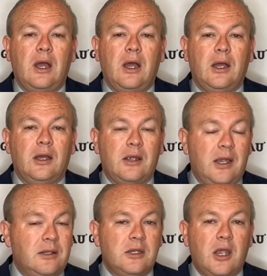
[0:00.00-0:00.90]

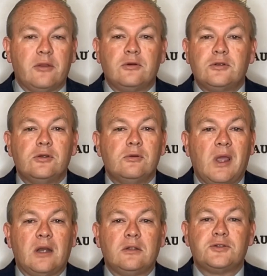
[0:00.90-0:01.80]
and the other two
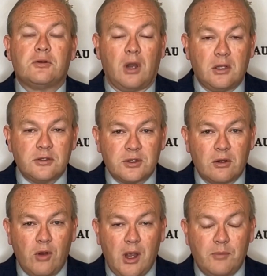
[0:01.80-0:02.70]
metals are
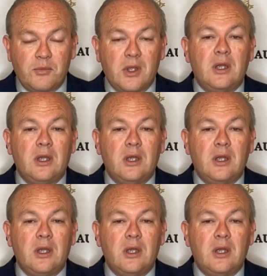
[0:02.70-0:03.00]
also up